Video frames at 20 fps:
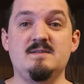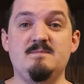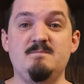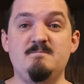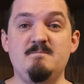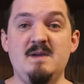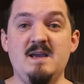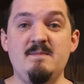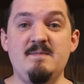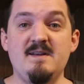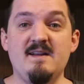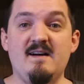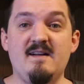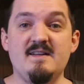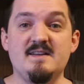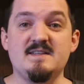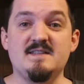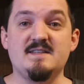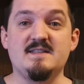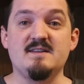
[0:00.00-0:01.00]
maybe
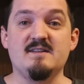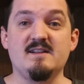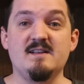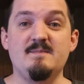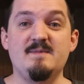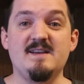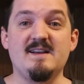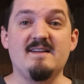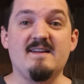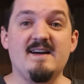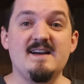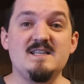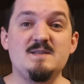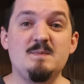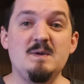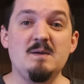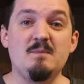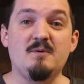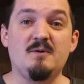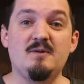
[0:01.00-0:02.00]
not necessarily being nice
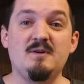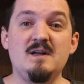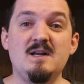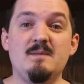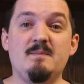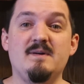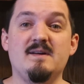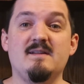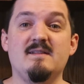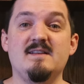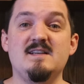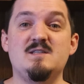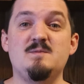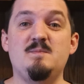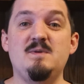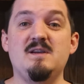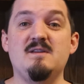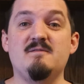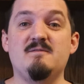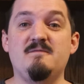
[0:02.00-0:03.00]
people, but at
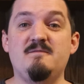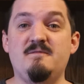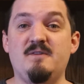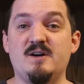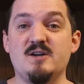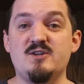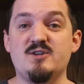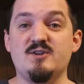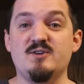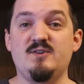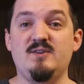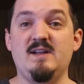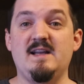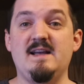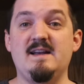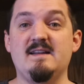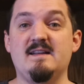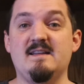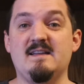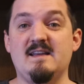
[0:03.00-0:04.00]
least being functional
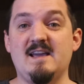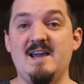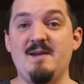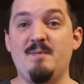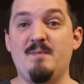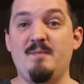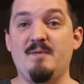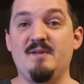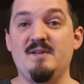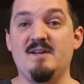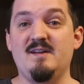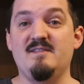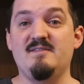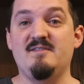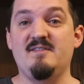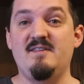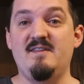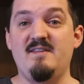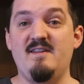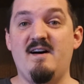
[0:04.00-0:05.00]
and capable
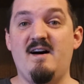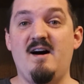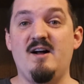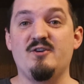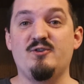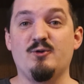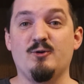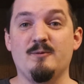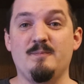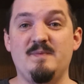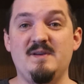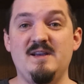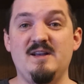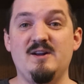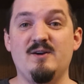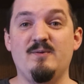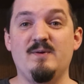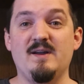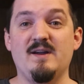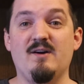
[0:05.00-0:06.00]
of not
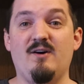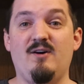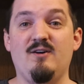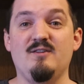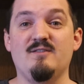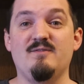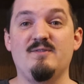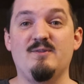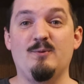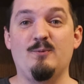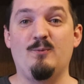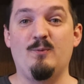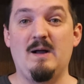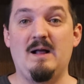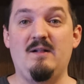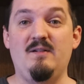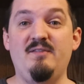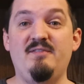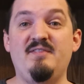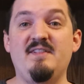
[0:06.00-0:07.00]
torpedoing all of the
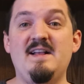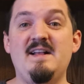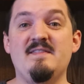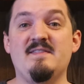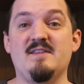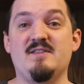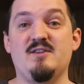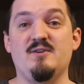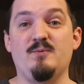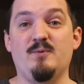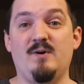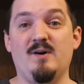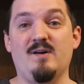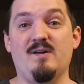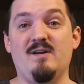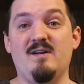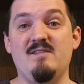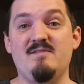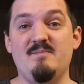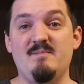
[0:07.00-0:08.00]
wealth that the
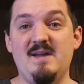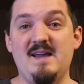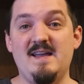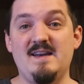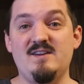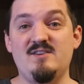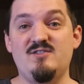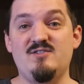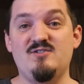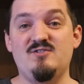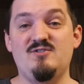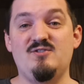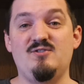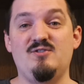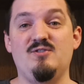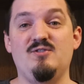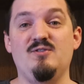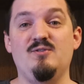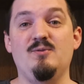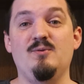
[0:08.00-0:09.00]
dwargar have managed
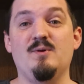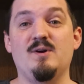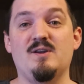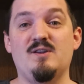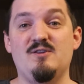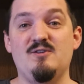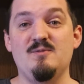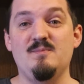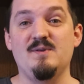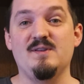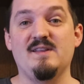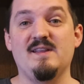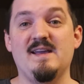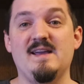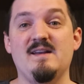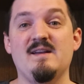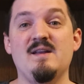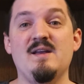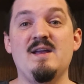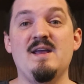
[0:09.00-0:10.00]
to
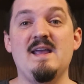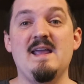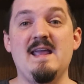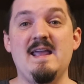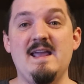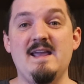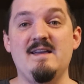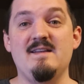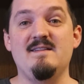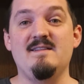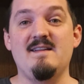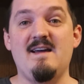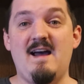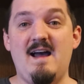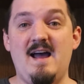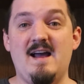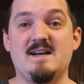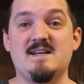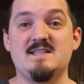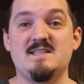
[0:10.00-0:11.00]
accumulate in
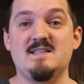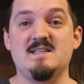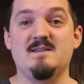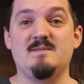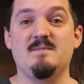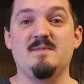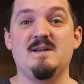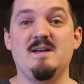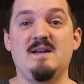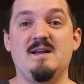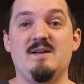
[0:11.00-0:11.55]
Axiom